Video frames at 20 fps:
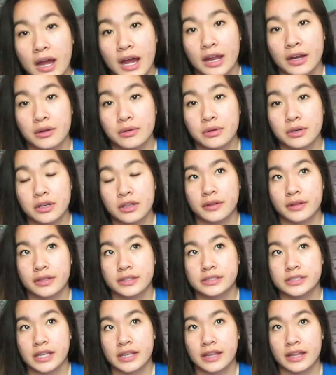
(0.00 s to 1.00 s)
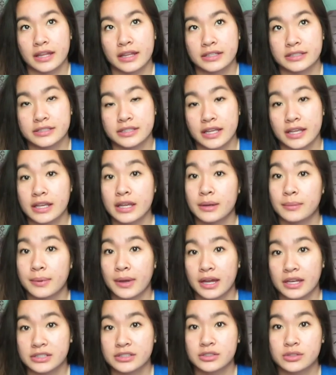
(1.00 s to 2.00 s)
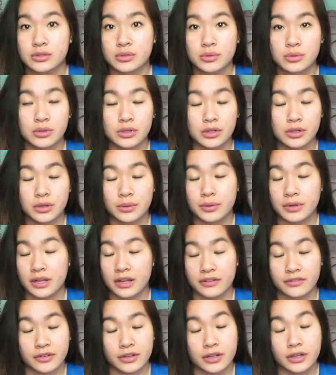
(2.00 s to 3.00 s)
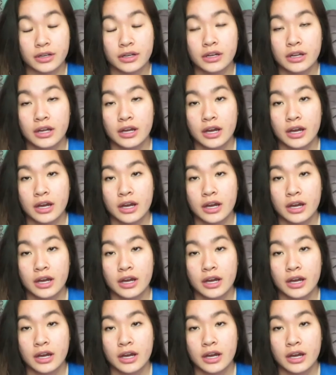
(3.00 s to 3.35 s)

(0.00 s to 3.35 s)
I don't want to say that it's like a bad school or whatever,